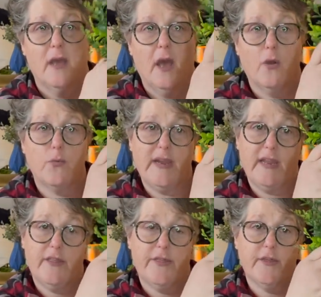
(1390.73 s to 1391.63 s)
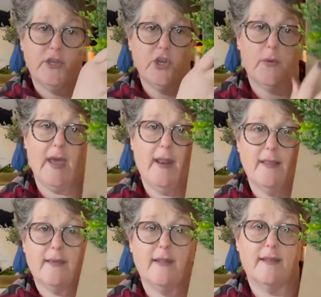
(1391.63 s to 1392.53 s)
a wreath to it and
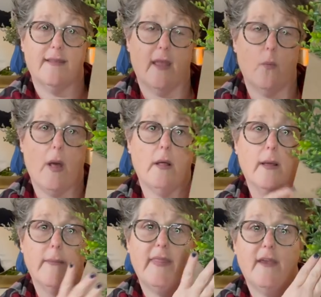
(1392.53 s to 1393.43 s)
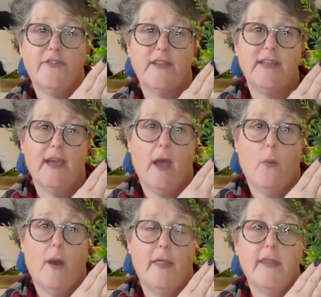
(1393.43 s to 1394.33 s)
it's gonna say welcome. And there's a
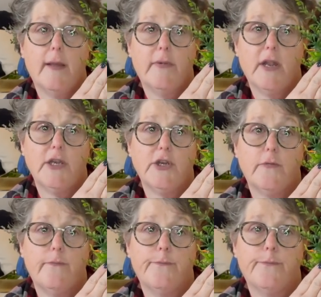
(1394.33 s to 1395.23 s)
DIY that I'm gonna do.